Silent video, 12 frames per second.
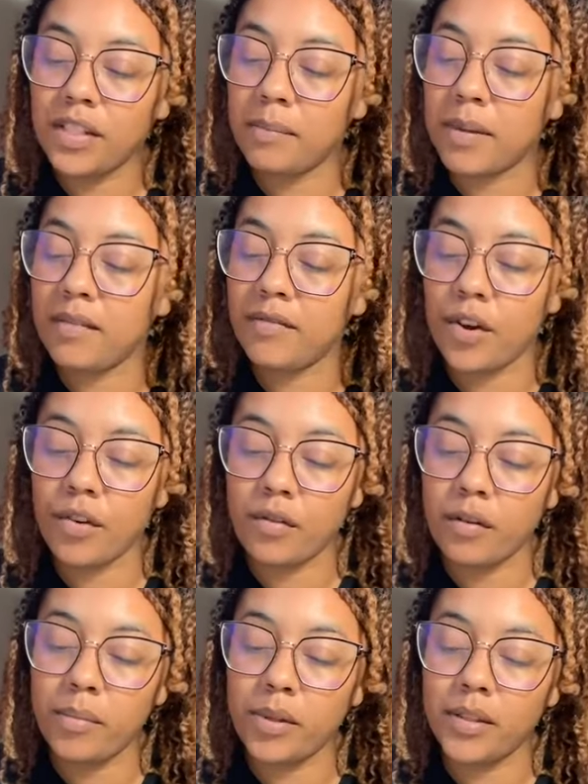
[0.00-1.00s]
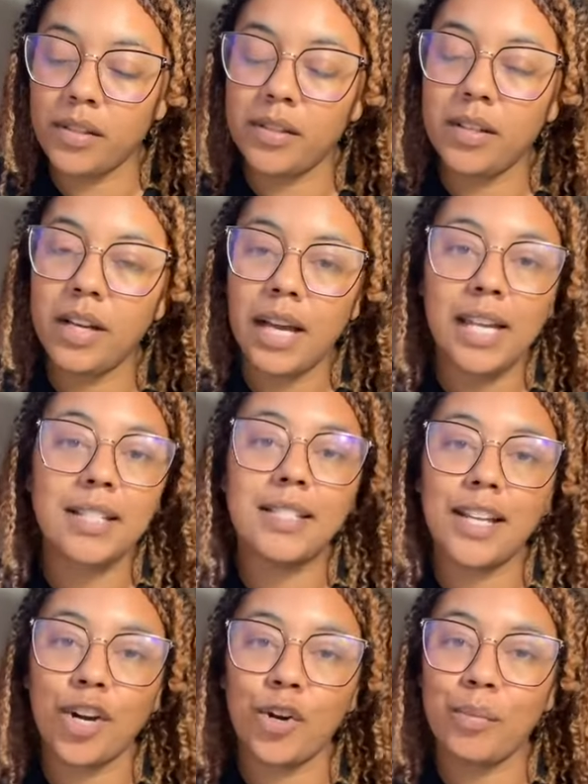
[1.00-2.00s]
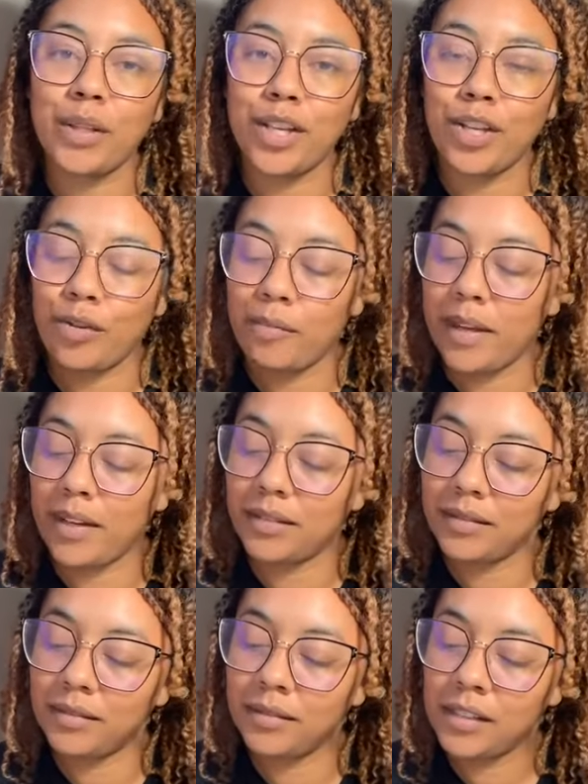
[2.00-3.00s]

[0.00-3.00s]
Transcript: to be vulnerable and terribly human.